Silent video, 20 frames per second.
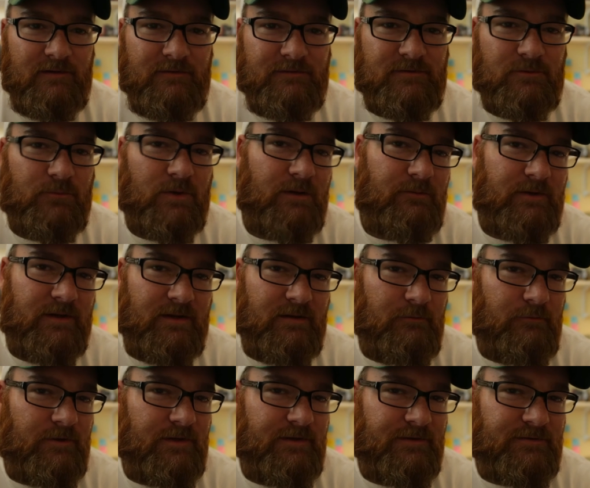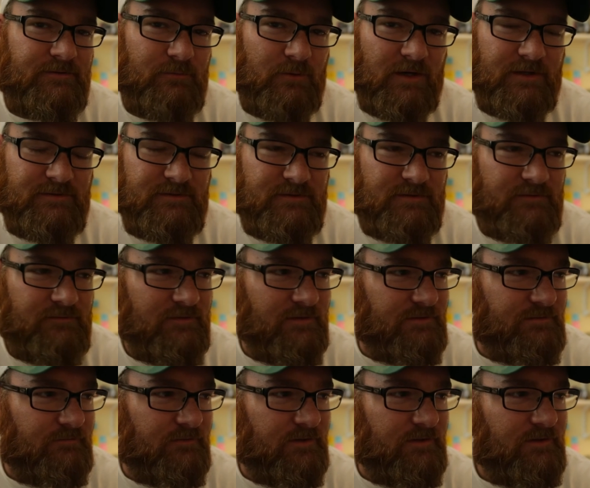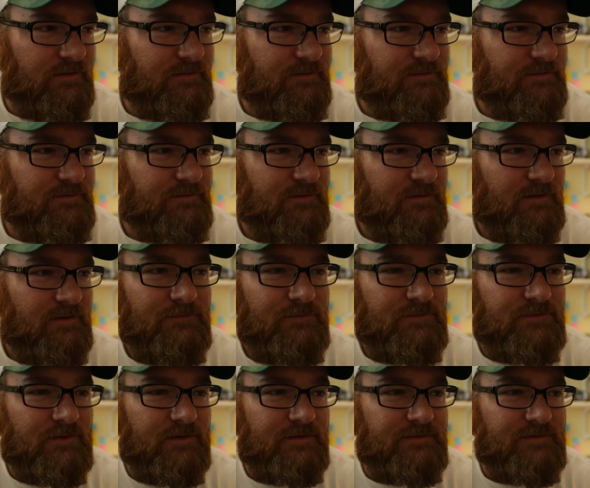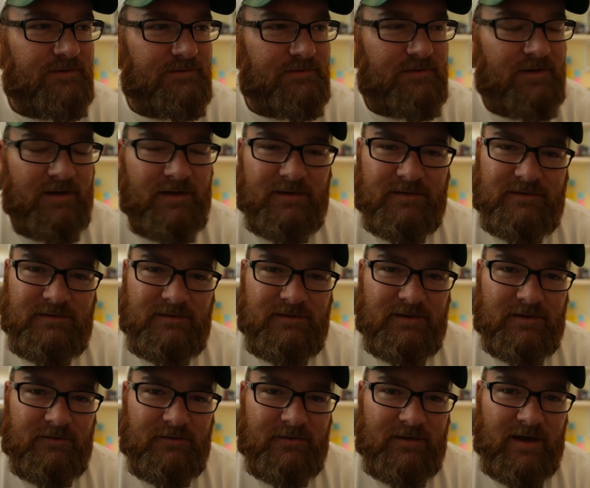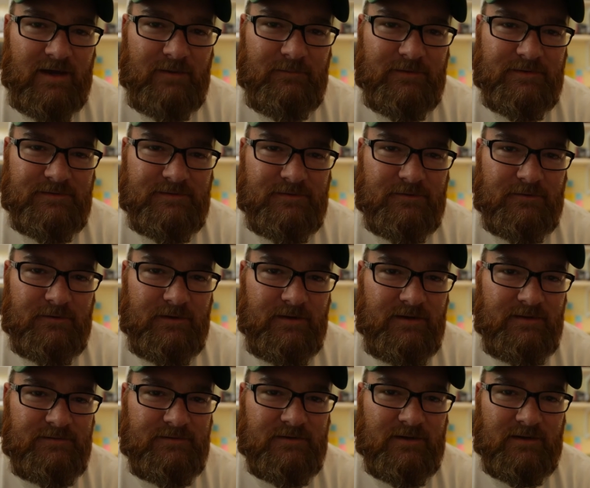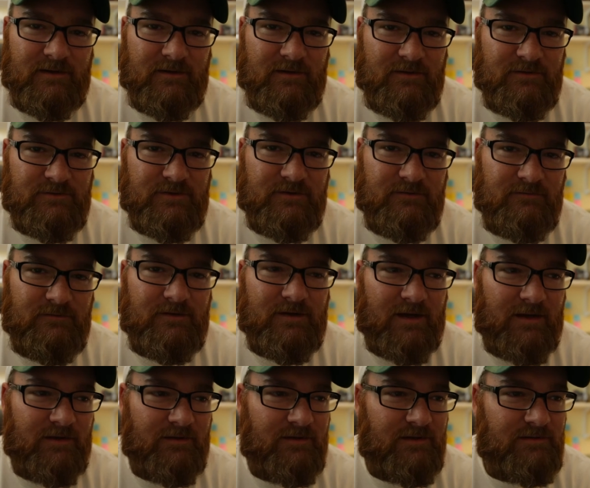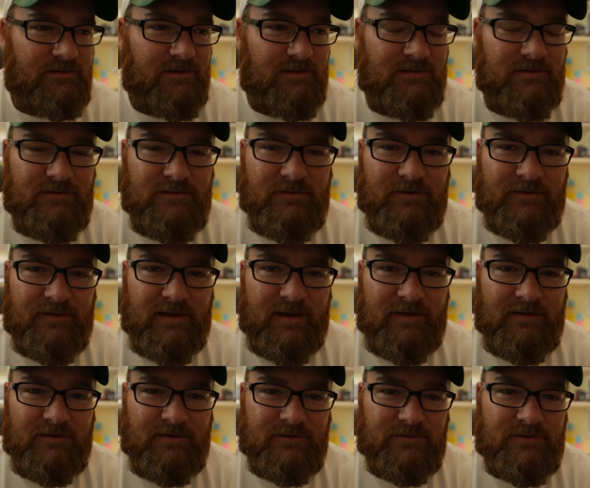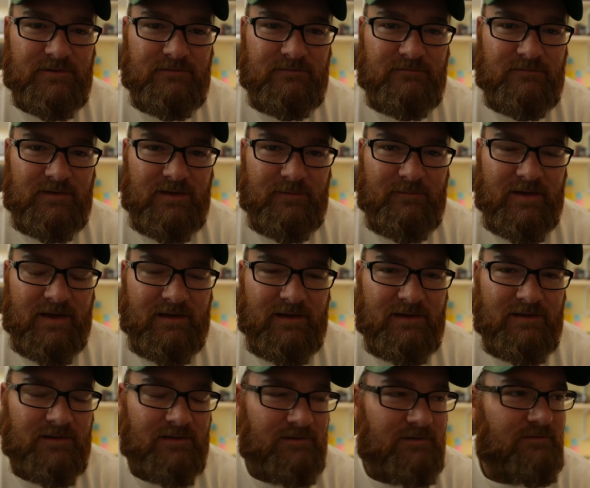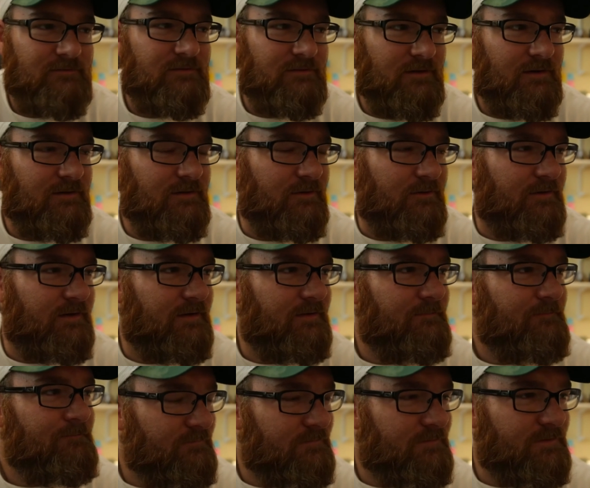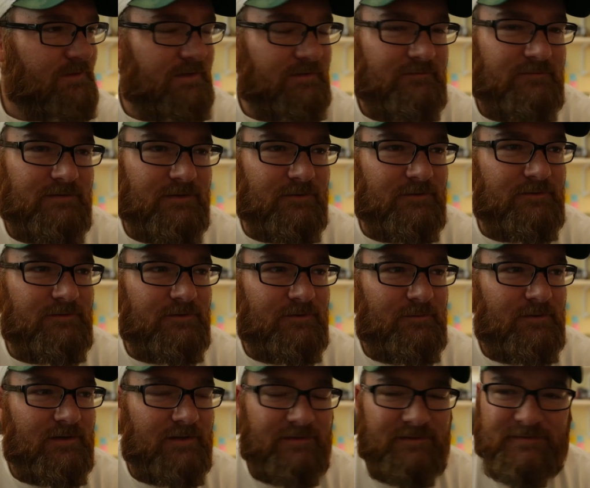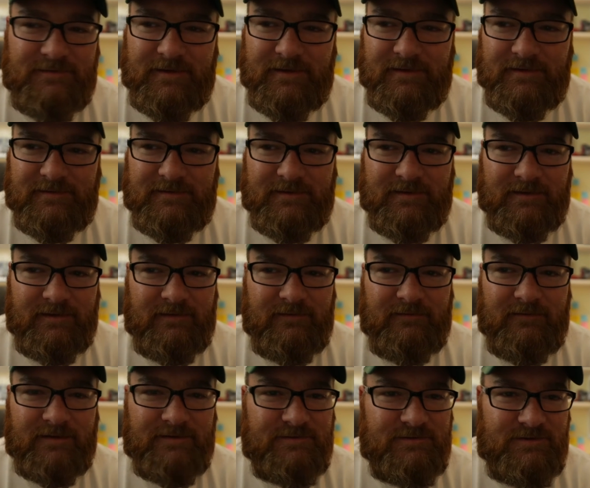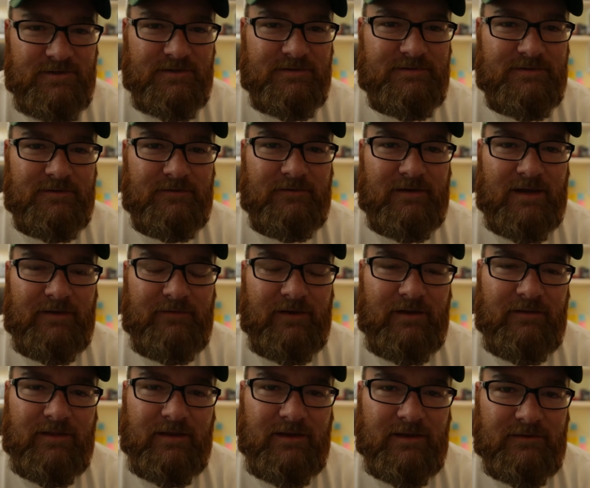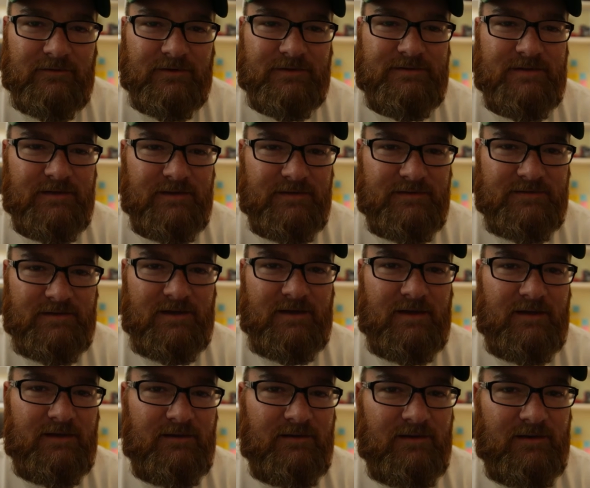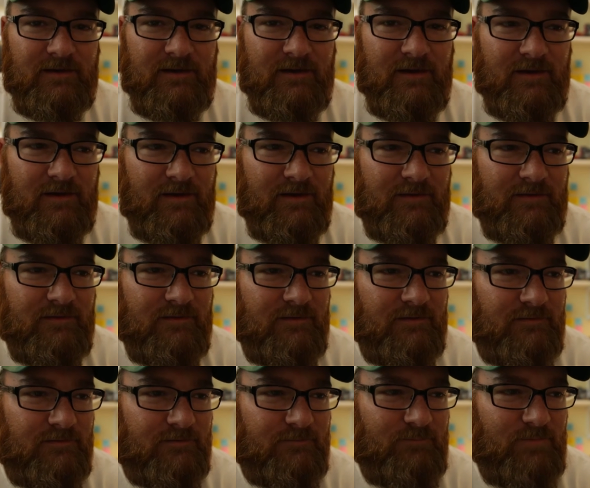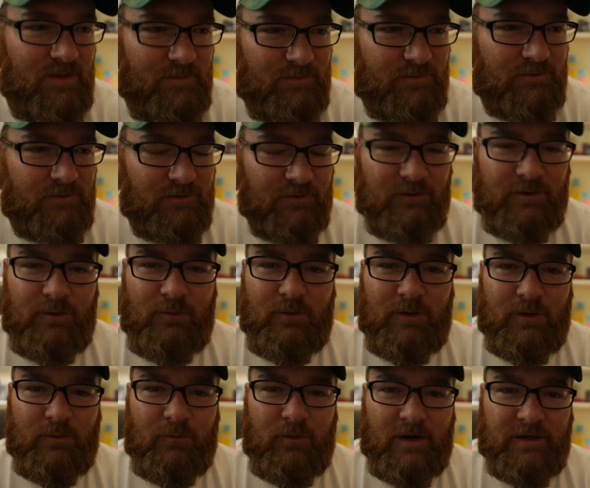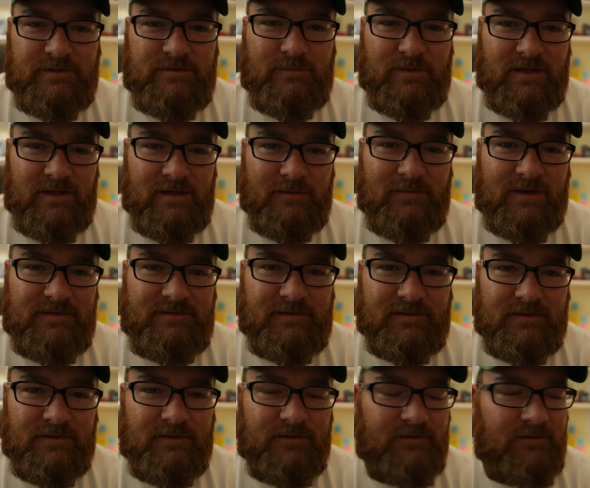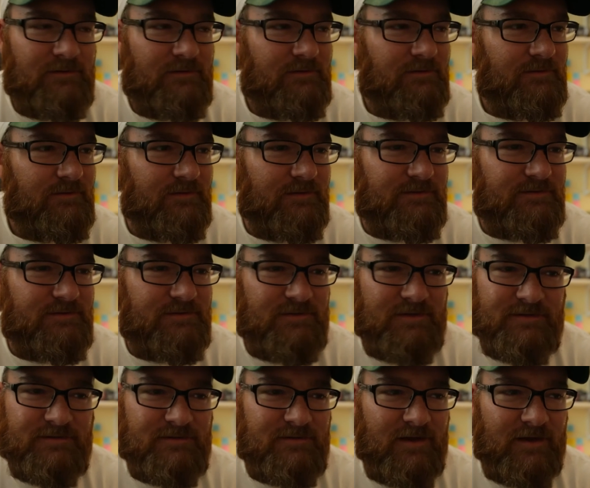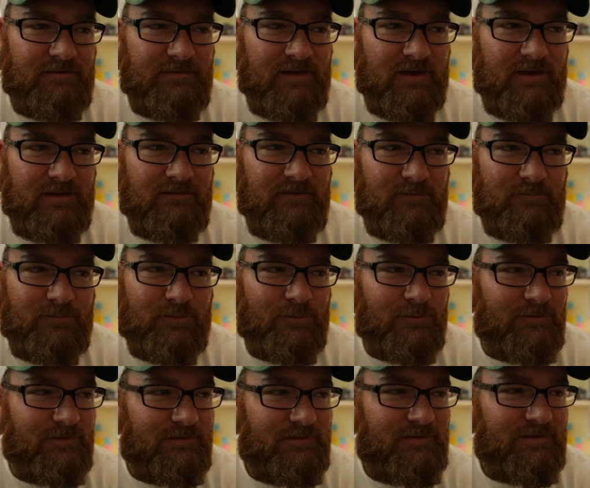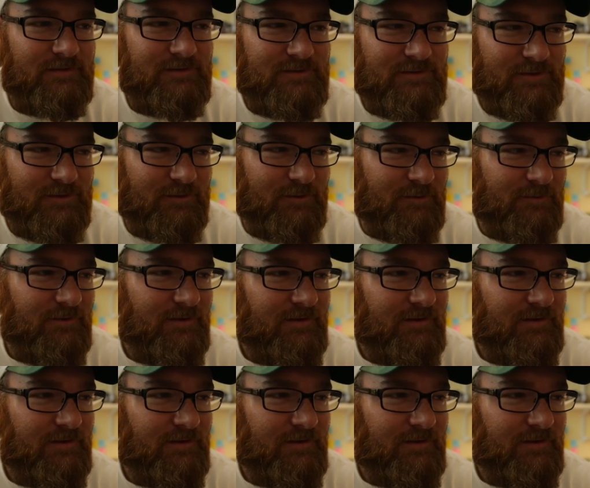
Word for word: So why would anyone else watch these videos? So as I was kind of telling Adam the story, he's like, oh, you should kind of continue doing that. You should get back into doing it. So I turned to him and I'd say, It's like, I just don't have anything interesting to say people aren't going to want to watch me eat my cereal. It's just not that important to show.